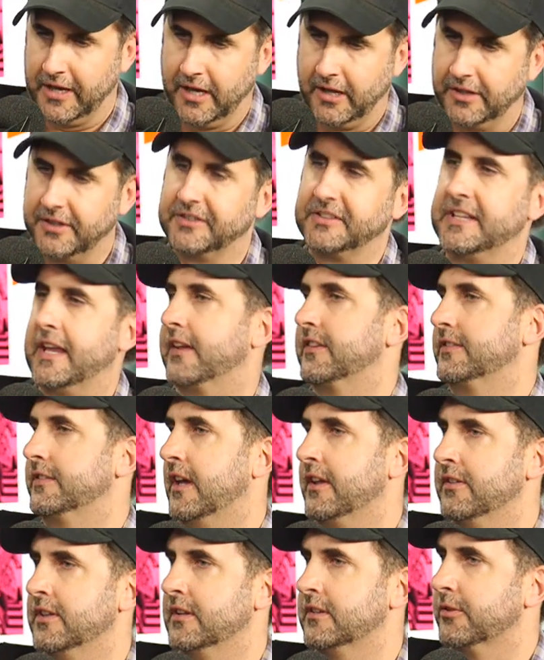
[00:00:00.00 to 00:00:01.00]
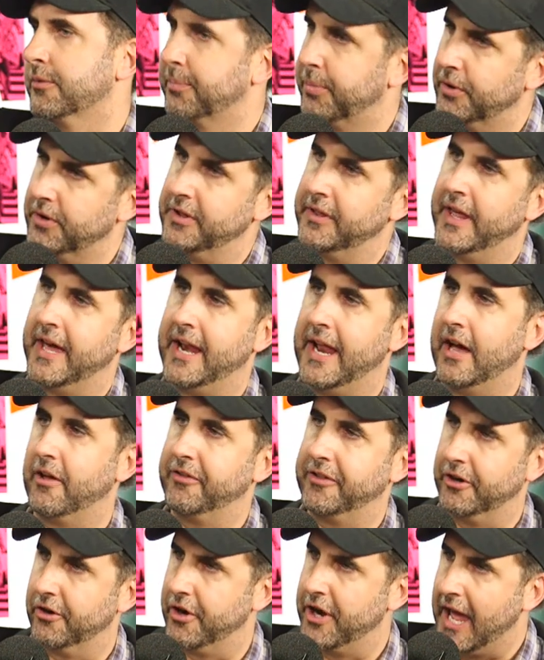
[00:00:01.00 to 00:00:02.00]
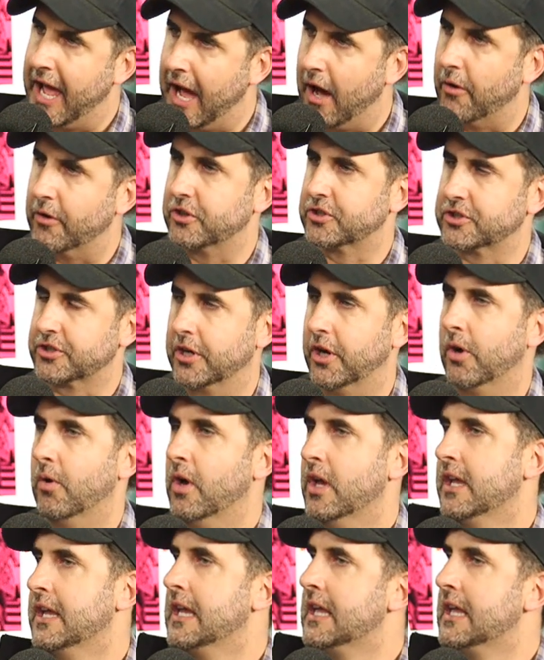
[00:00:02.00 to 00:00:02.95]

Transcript: Ellis, yes, I think they're putting that out there now to show